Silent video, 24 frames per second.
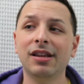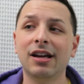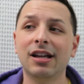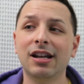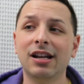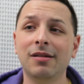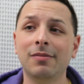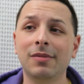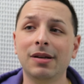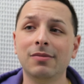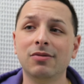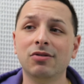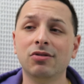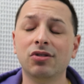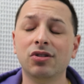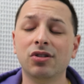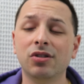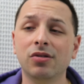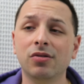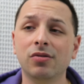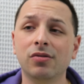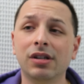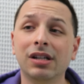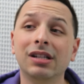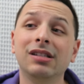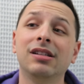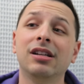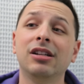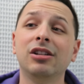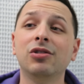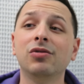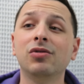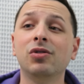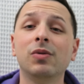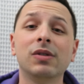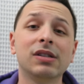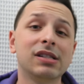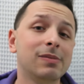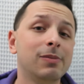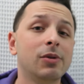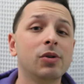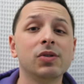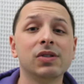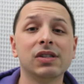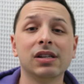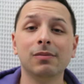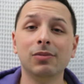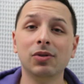that I'm able to continue to
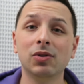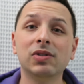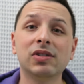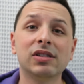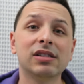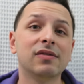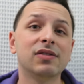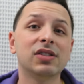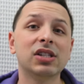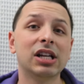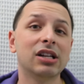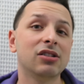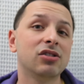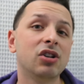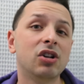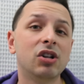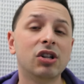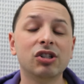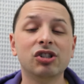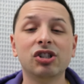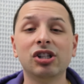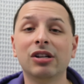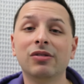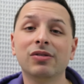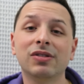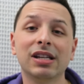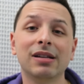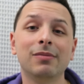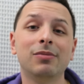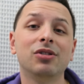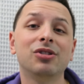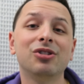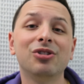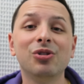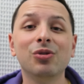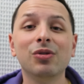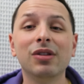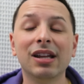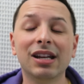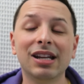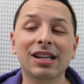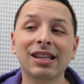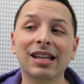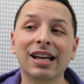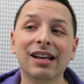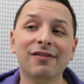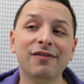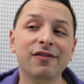expose the abuses of Scientology, and I was able to do that
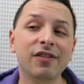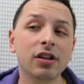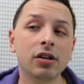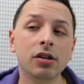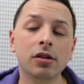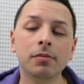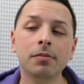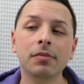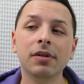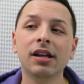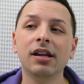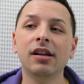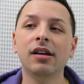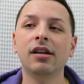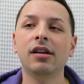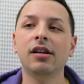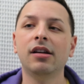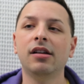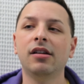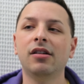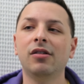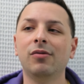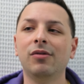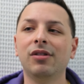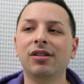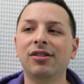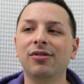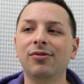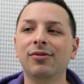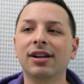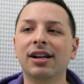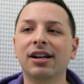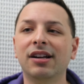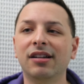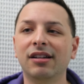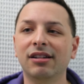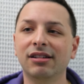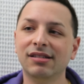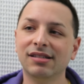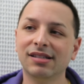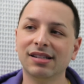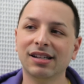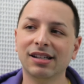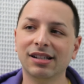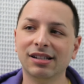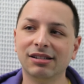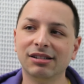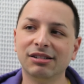in that film with you
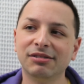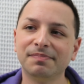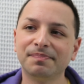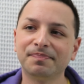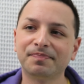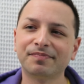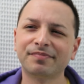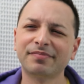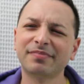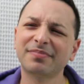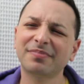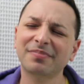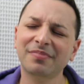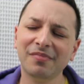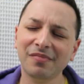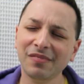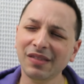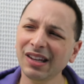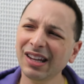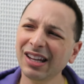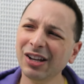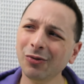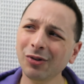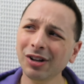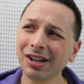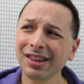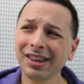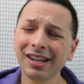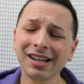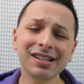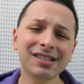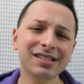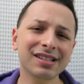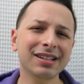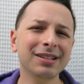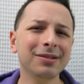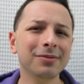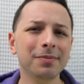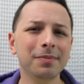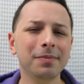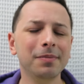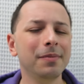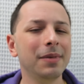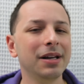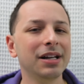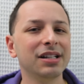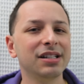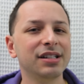guys. And I really think it's going
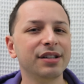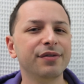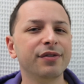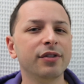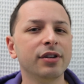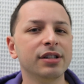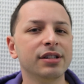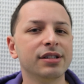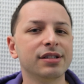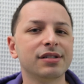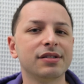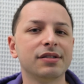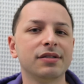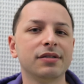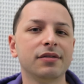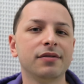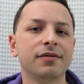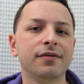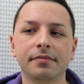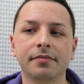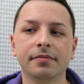to make a difference